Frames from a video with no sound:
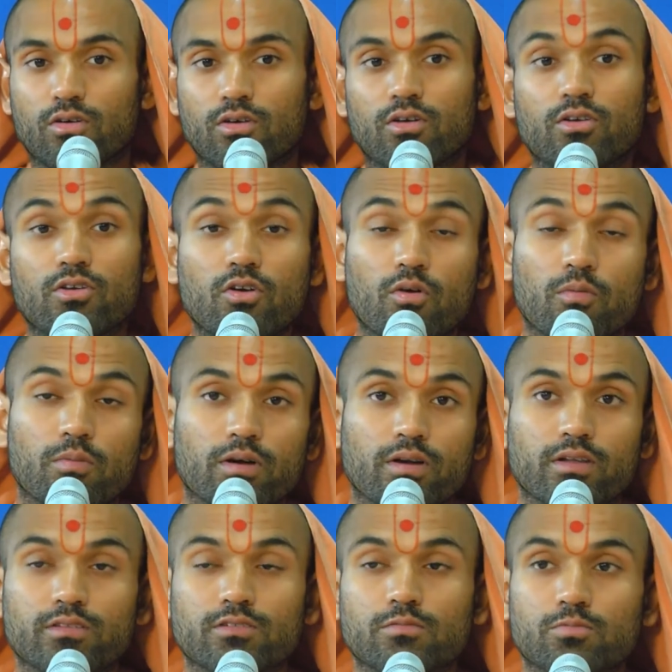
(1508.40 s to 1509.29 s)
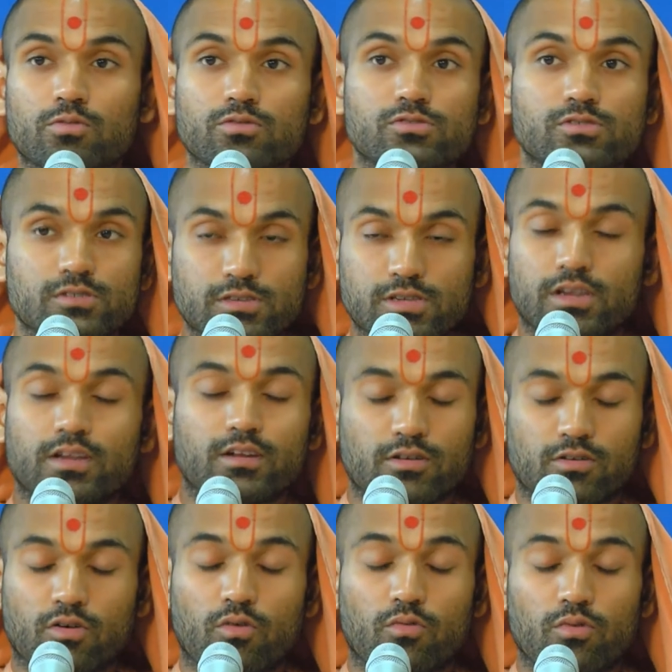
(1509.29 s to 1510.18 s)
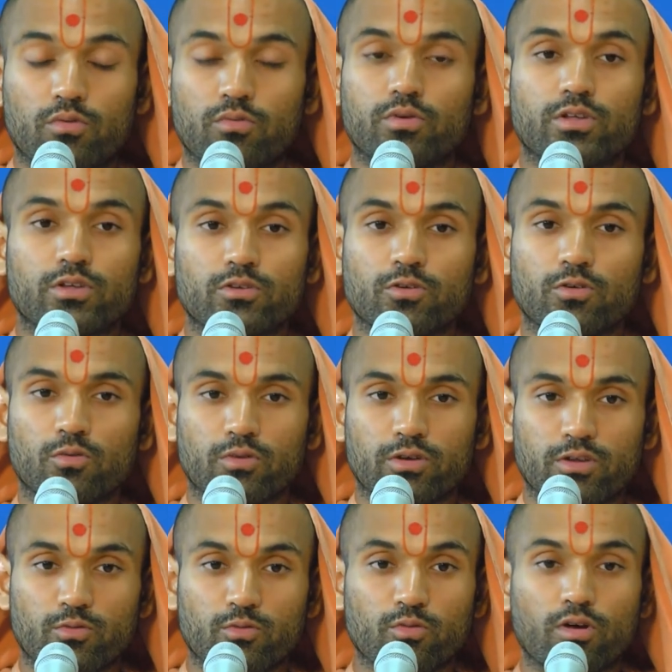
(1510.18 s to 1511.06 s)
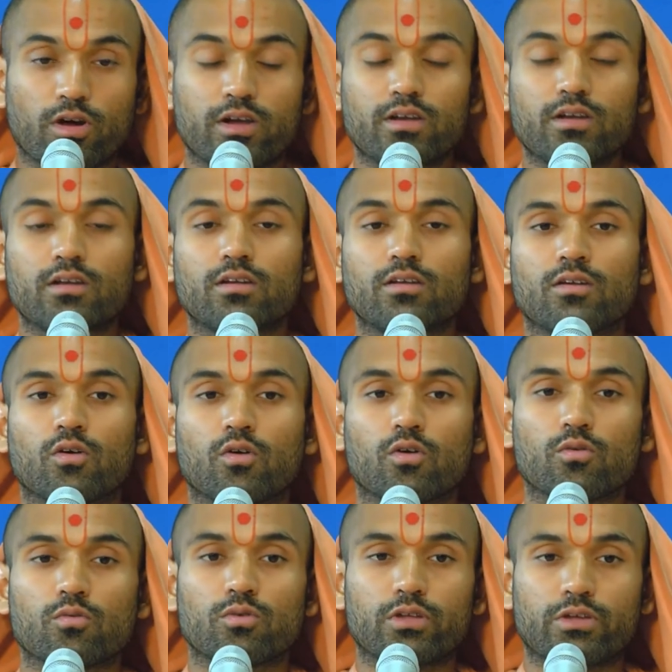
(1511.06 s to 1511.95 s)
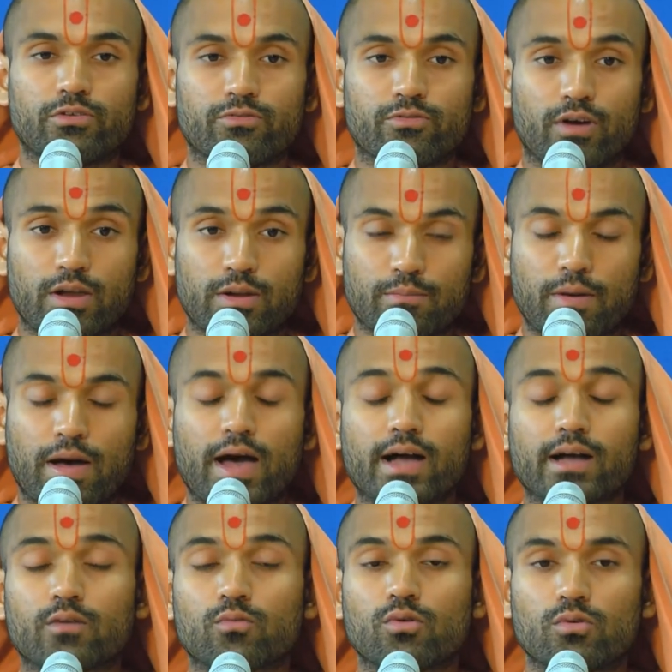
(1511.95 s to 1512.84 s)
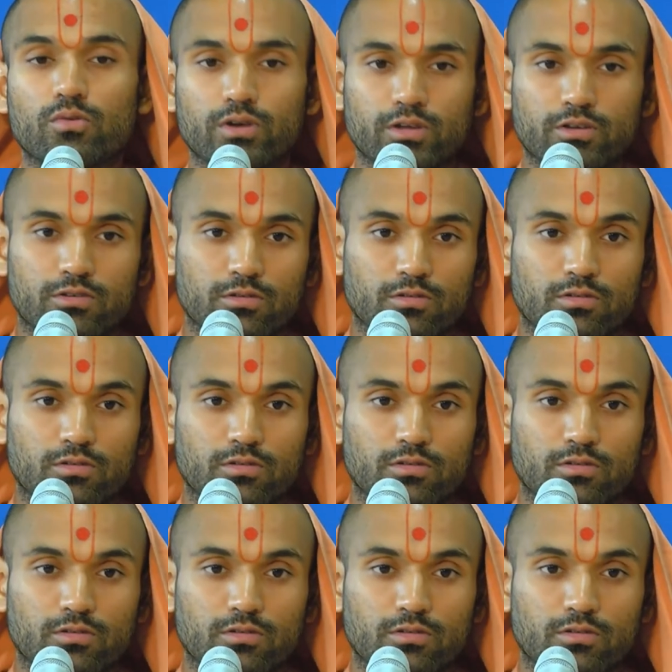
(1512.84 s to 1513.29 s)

no. But suppose you didn't know. What would you do? Would you run? or would you fight back? What would you do?